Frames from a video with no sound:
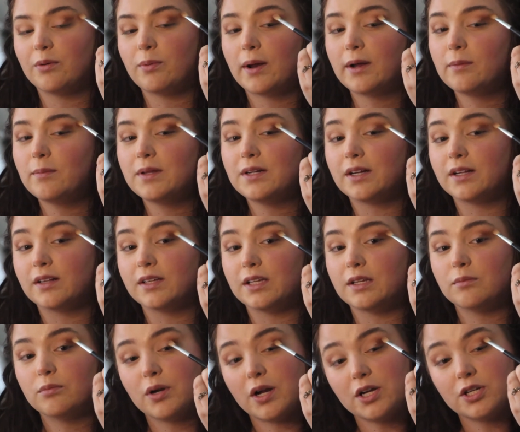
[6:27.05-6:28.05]
recommend a
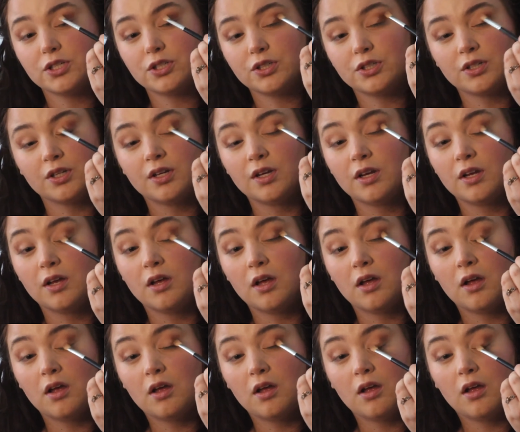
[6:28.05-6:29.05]
clean brush.
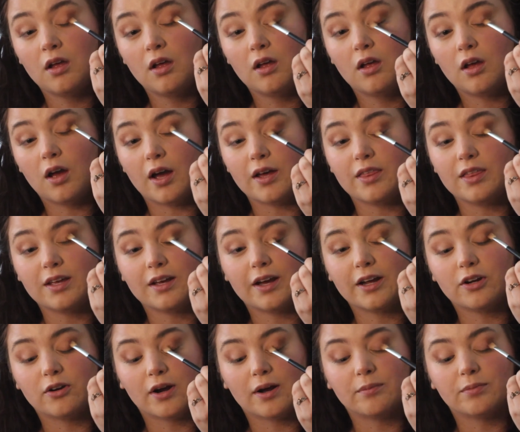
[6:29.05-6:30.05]
I think I
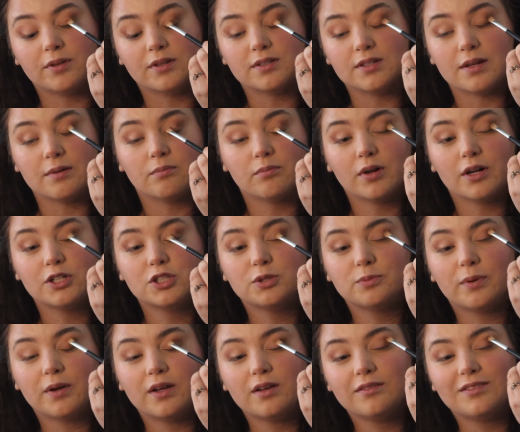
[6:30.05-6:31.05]
grabbed the same brush,
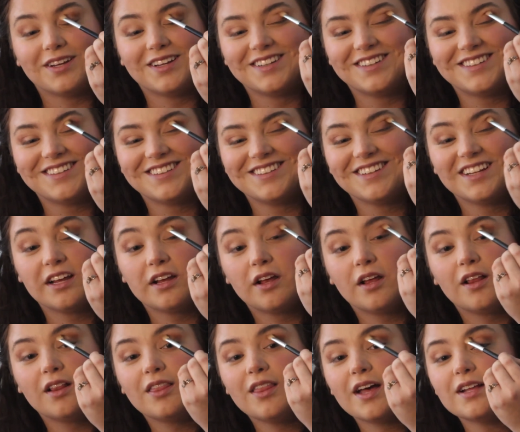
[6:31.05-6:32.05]
but
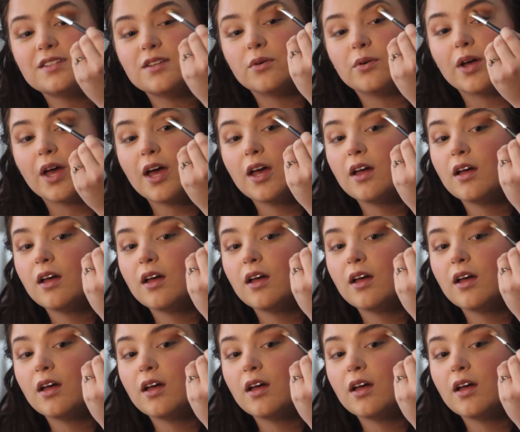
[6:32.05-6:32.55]
that's okay.